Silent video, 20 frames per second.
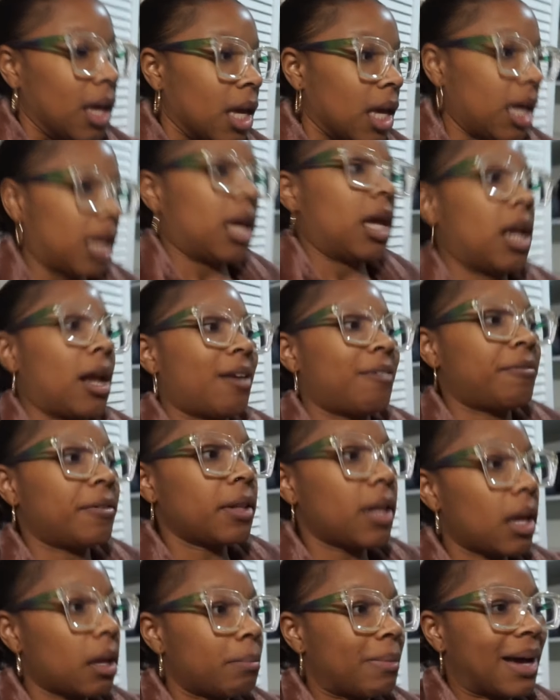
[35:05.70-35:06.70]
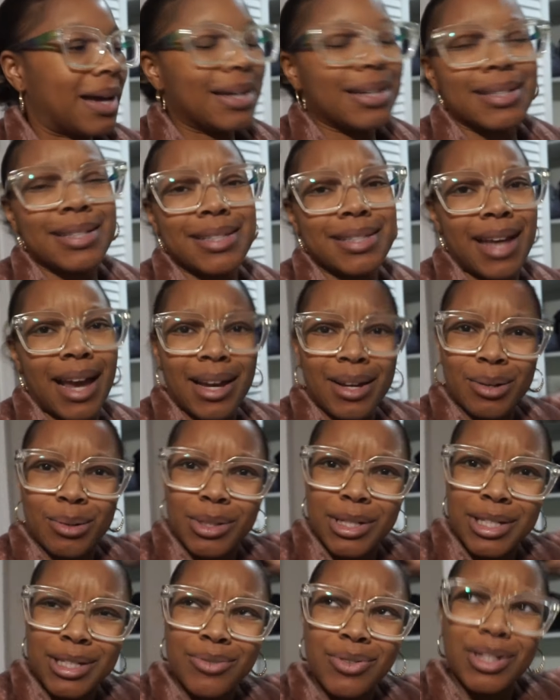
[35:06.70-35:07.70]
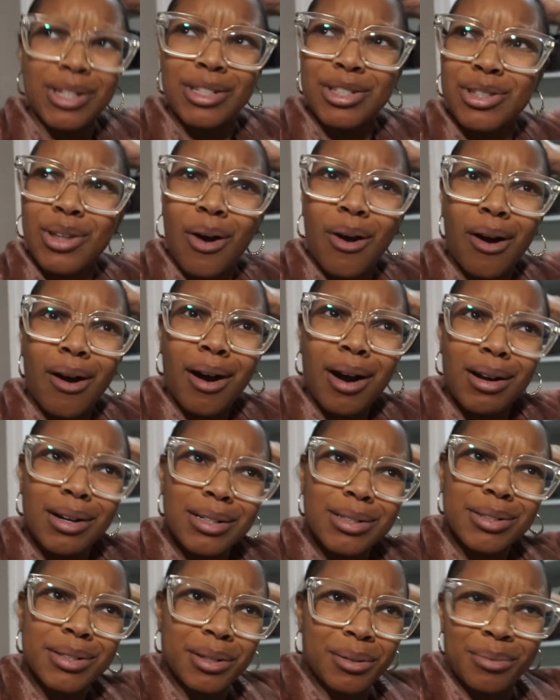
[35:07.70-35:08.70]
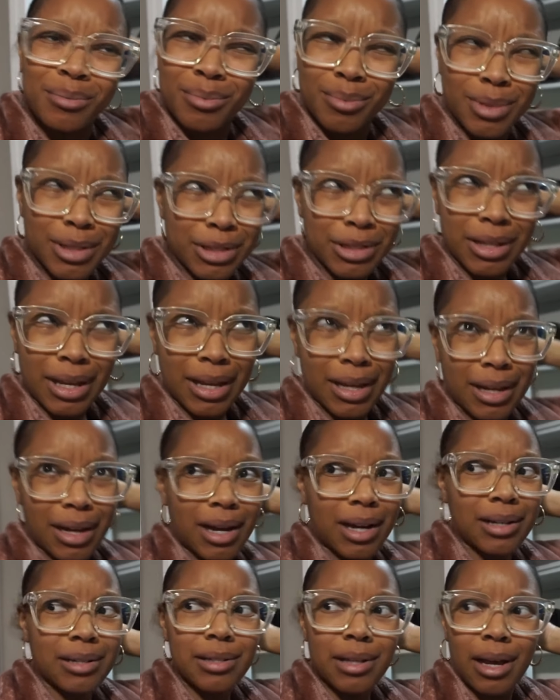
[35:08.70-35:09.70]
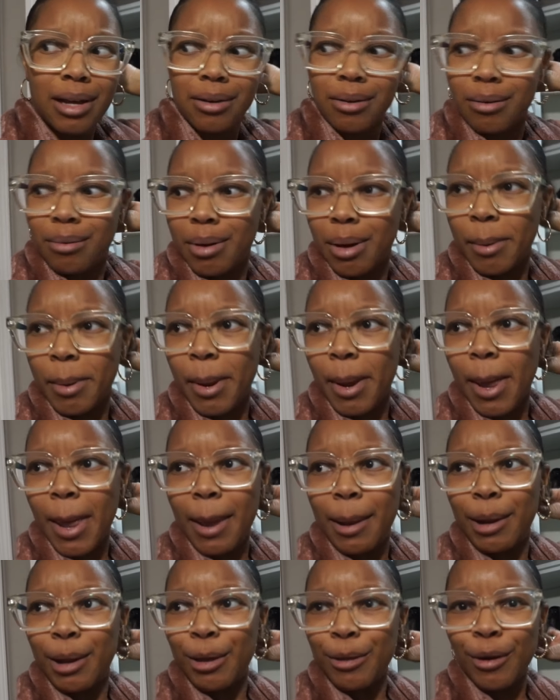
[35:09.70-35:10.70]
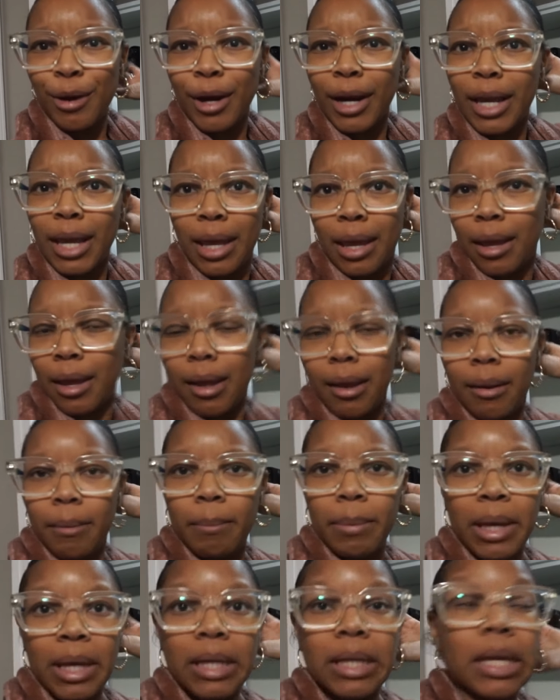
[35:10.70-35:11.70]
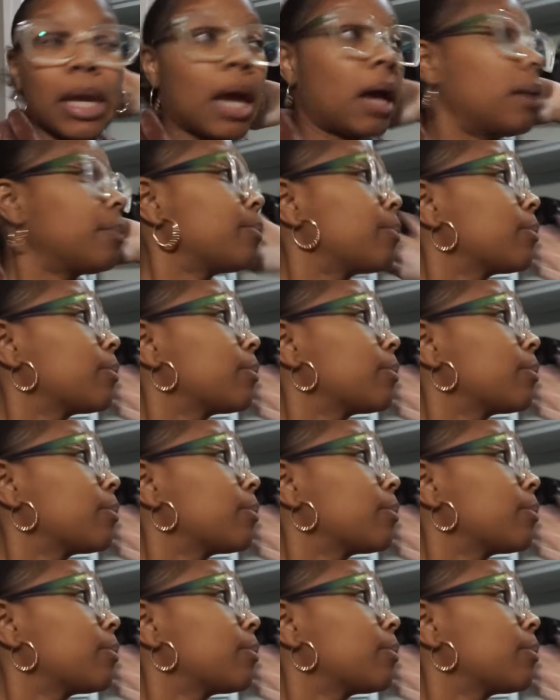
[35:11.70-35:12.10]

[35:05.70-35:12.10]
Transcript: And I feel like my cycle is finna start, which thank God, because I don't want another kid. But yeah.